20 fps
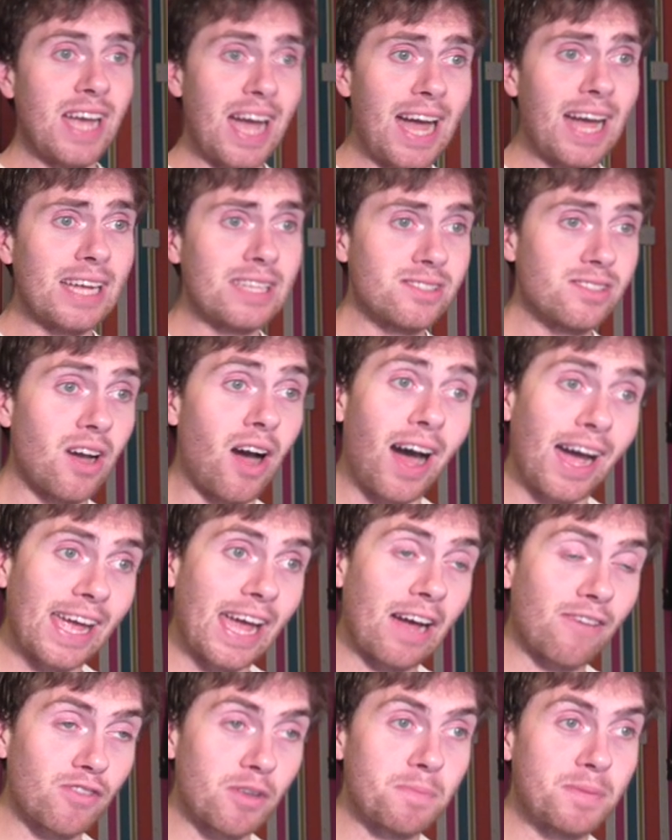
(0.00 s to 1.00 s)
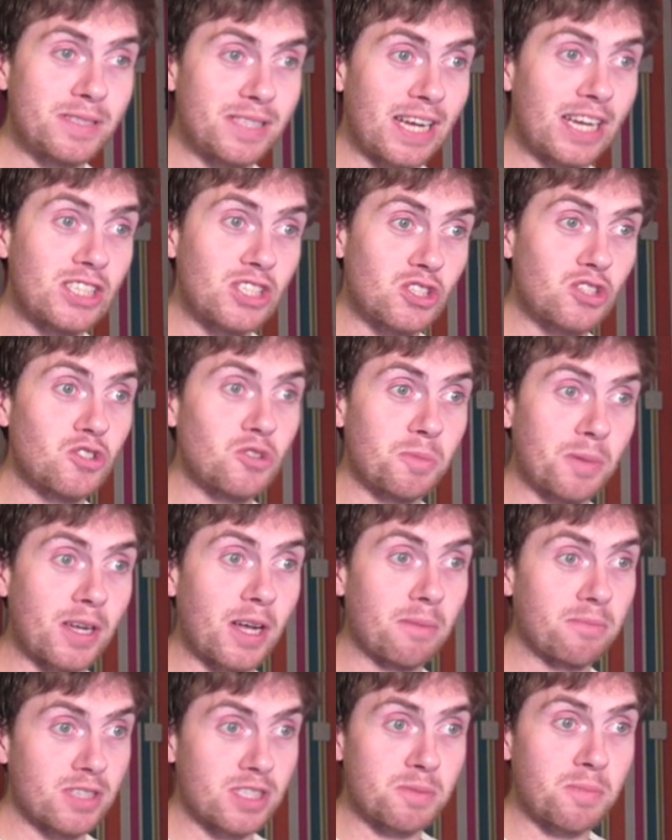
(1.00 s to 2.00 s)
And I have the potential to
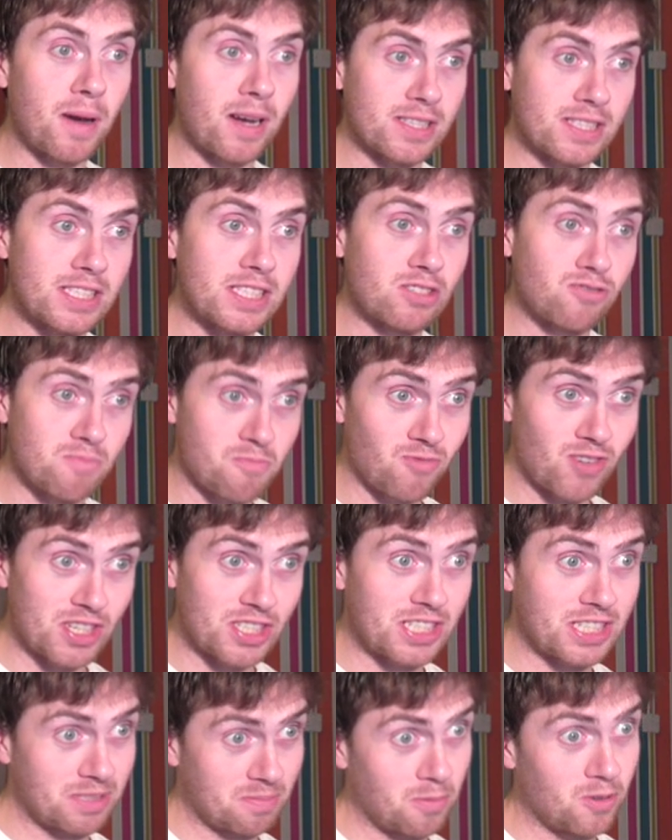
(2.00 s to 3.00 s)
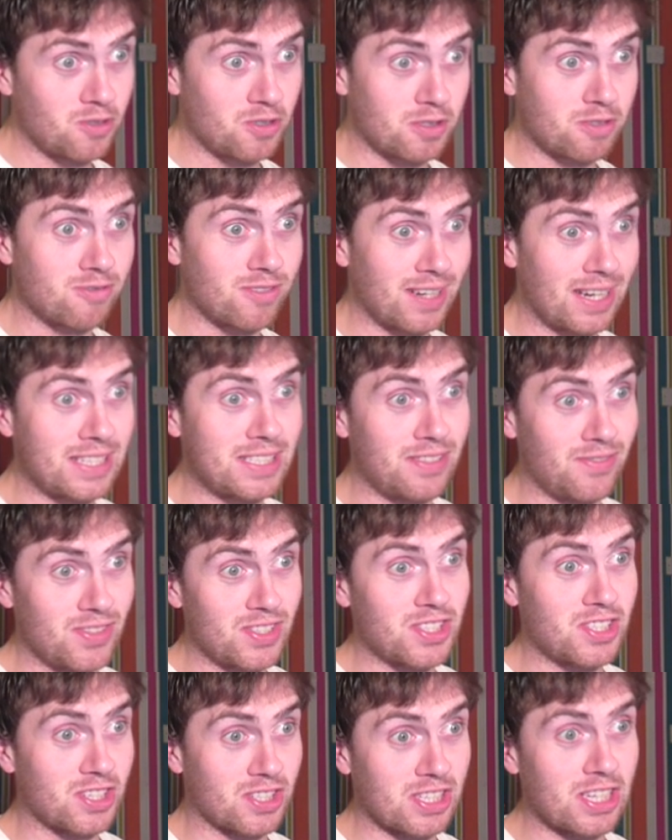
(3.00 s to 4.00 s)
become the smartest, richest, most creative
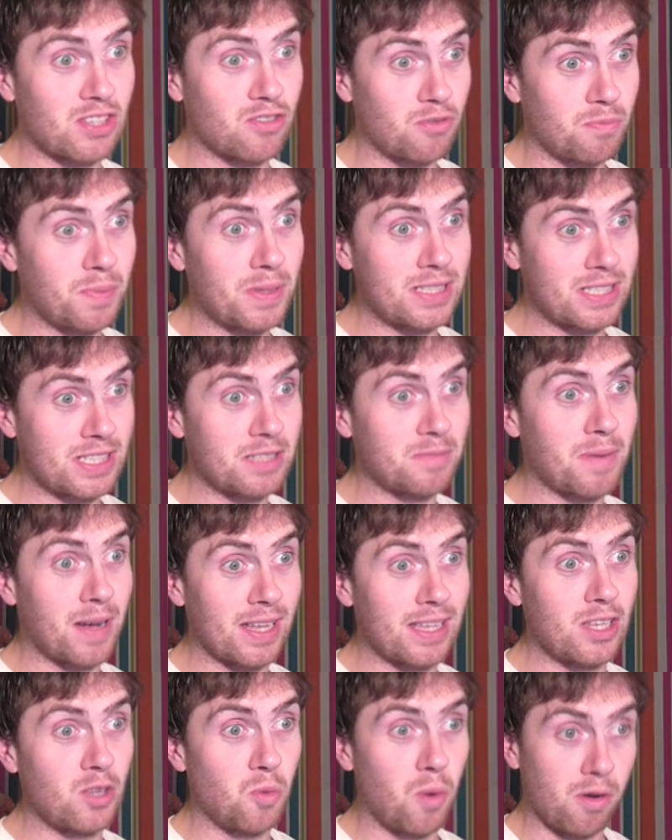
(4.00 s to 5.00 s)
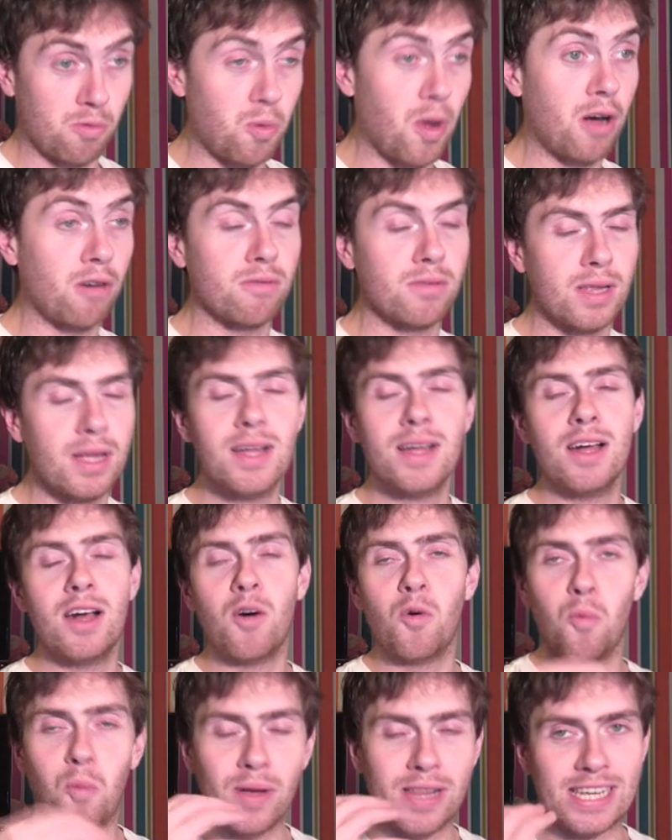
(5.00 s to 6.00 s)
and successful businessman in the world. Well,
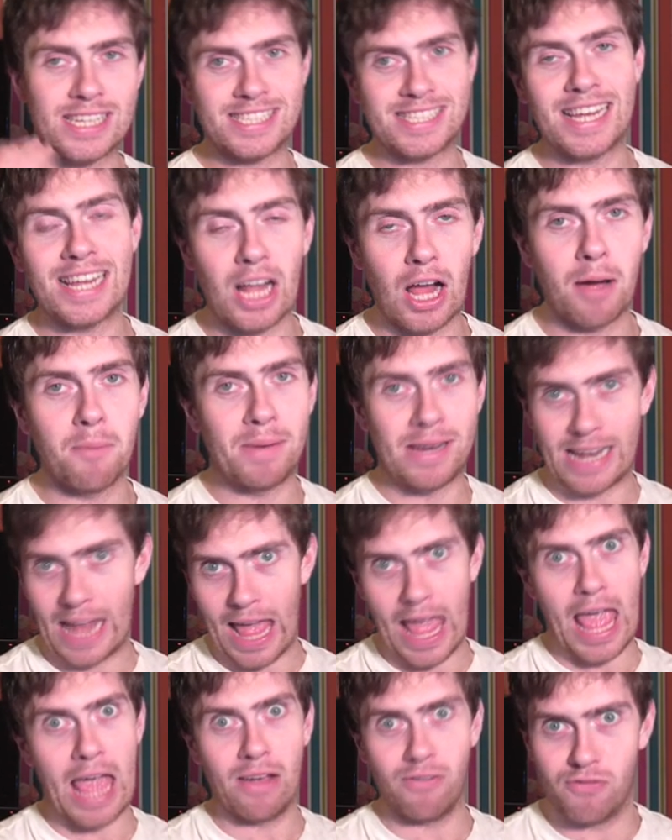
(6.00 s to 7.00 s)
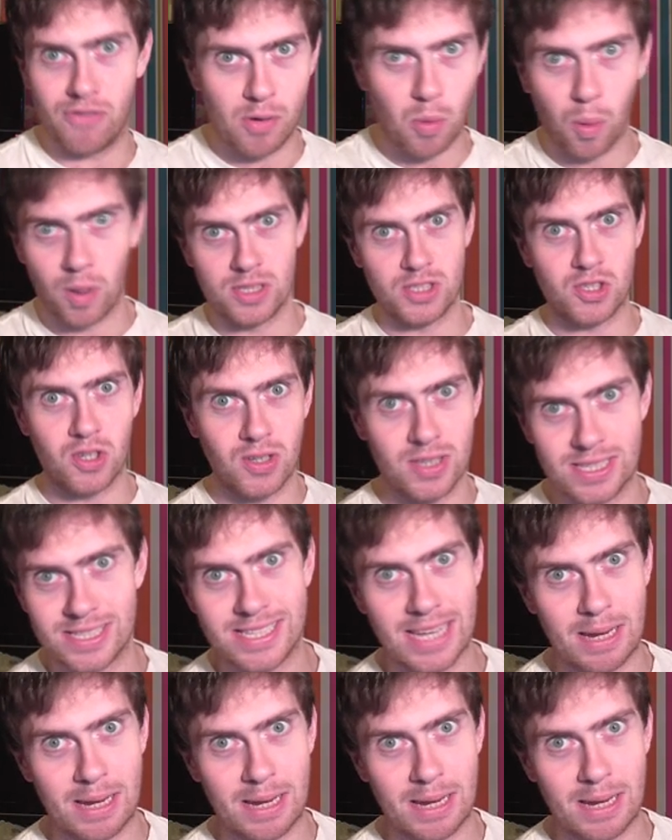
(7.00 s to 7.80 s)
when I say that, I mean everyone's got the